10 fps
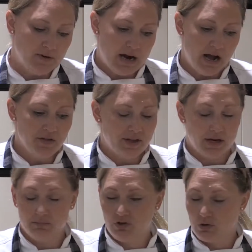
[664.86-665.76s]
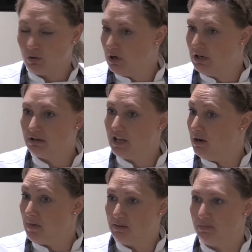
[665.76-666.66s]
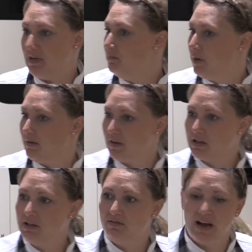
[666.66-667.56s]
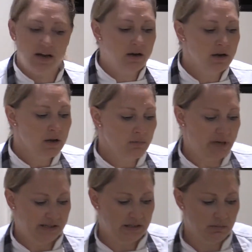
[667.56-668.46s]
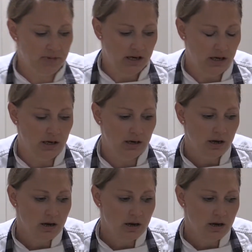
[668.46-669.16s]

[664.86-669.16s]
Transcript: for health, and I'm sure it might be perfectly fine. But to me,